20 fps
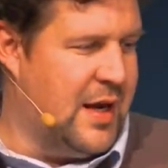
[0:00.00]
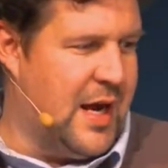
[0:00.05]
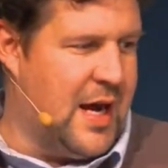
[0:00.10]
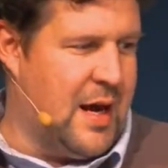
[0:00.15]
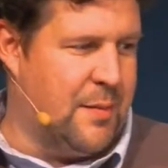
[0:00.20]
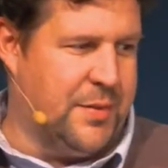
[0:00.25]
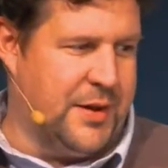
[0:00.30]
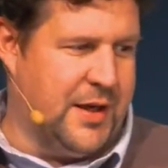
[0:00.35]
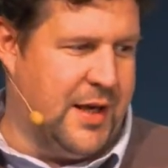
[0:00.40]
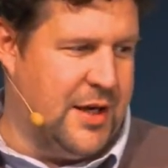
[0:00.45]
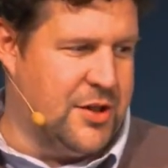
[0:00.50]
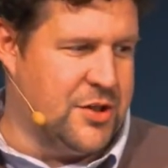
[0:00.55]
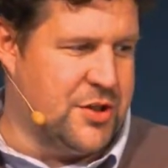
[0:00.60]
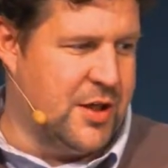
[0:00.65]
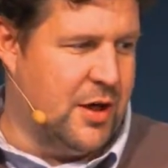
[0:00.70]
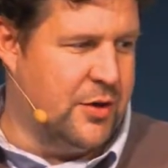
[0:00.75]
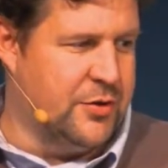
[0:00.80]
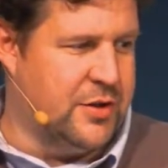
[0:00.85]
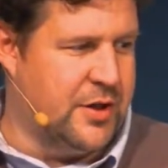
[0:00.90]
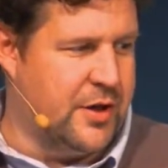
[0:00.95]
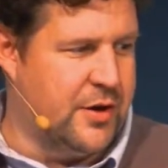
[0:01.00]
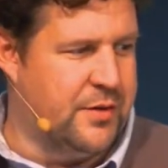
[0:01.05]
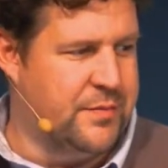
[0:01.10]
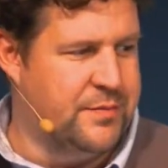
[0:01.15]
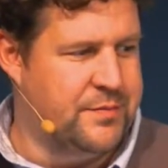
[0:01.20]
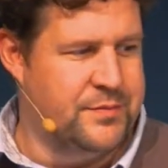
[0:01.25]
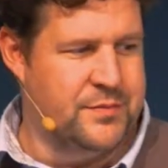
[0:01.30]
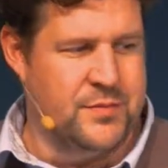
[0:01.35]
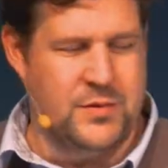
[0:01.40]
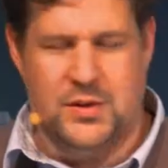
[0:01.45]
application out there.
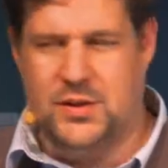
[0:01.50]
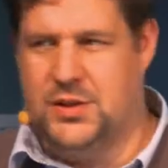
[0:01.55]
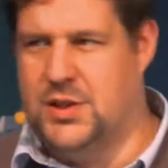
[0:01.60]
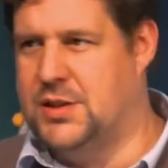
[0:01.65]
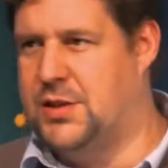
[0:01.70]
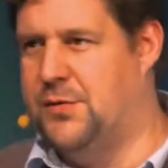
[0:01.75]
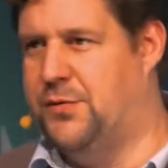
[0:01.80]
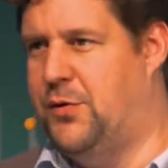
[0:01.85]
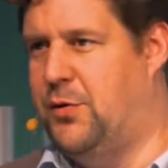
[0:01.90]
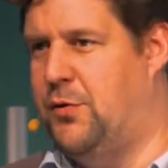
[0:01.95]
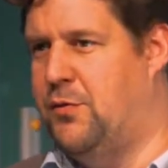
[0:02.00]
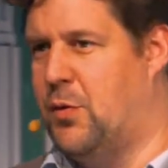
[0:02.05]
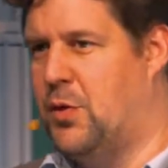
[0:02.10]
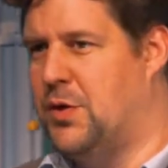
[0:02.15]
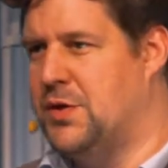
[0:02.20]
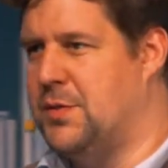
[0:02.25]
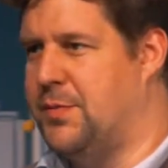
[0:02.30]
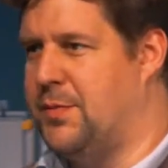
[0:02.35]
Just a few words